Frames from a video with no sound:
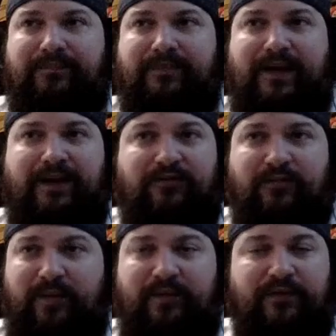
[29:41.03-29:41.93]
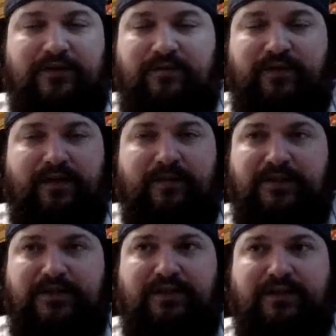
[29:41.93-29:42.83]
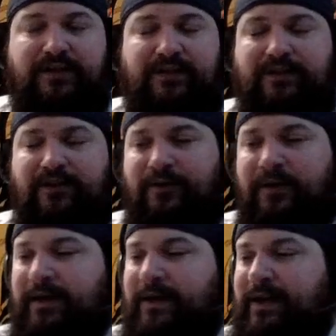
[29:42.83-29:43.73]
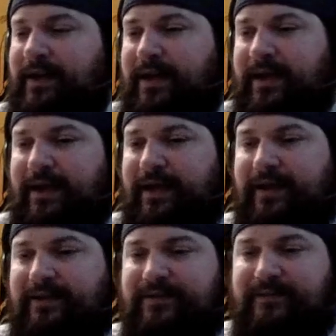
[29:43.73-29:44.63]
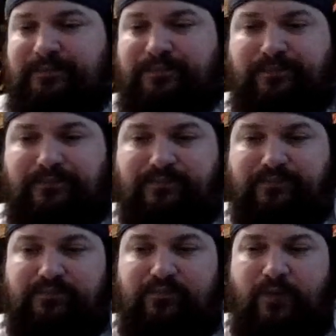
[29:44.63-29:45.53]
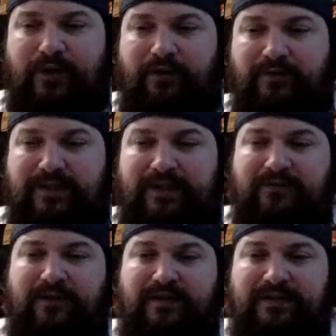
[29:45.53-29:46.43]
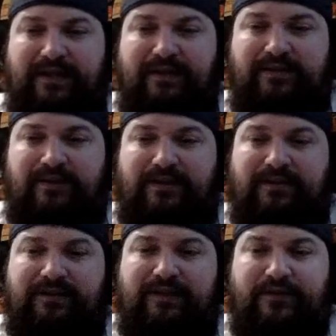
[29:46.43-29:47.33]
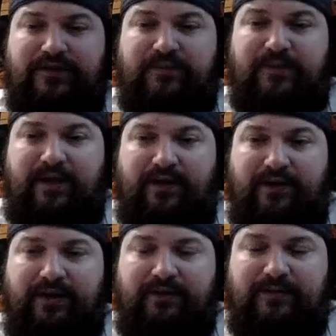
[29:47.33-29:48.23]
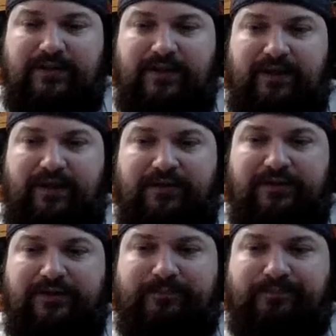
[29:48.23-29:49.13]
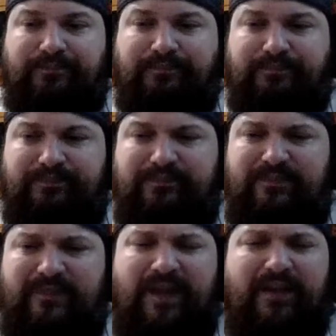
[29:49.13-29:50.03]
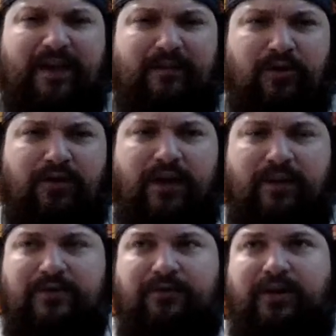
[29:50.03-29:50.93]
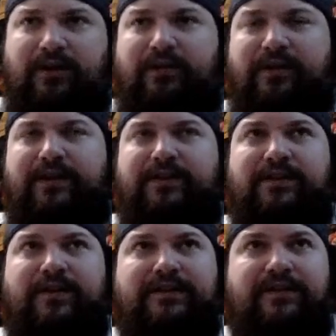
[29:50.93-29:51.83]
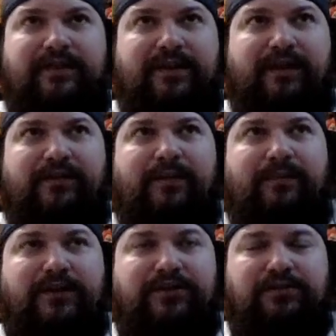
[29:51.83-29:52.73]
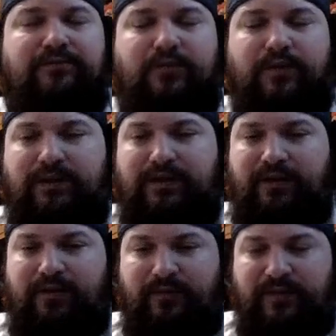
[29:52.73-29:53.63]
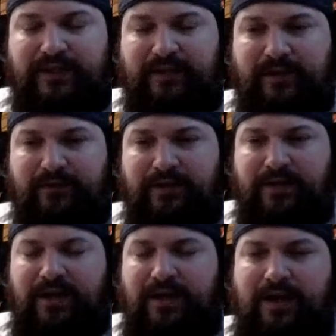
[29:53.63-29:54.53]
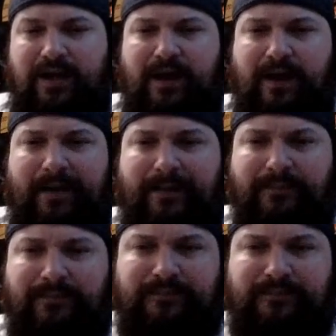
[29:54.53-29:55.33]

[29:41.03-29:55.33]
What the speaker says: I don't remember the first movie all that much either. So it's one of those things where I'll see it for Jim Carrey, especially in theaters. Now that I have more of an opportunity to go to theaters and all that stuff, didn't have that much when the other movies came out. Um,